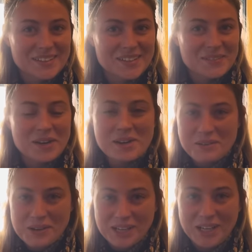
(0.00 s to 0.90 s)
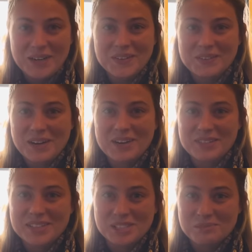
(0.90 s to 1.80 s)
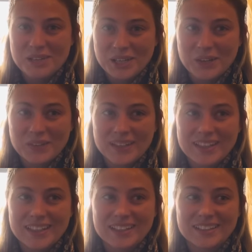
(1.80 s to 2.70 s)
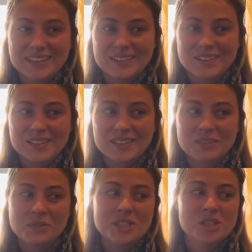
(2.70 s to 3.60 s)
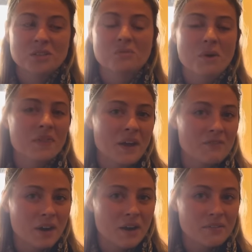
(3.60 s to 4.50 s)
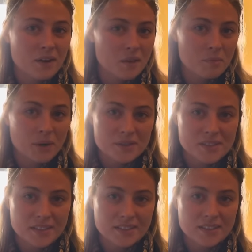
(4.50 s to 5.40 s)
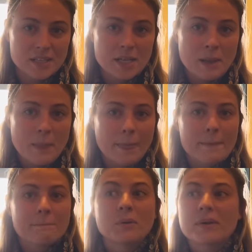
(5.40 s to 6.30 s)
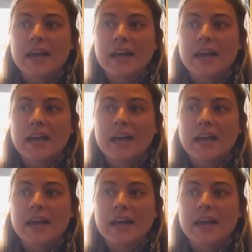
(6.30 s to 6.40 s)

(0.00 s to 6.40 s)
where you want to go and where we should be going, then we should want that for every other person. But we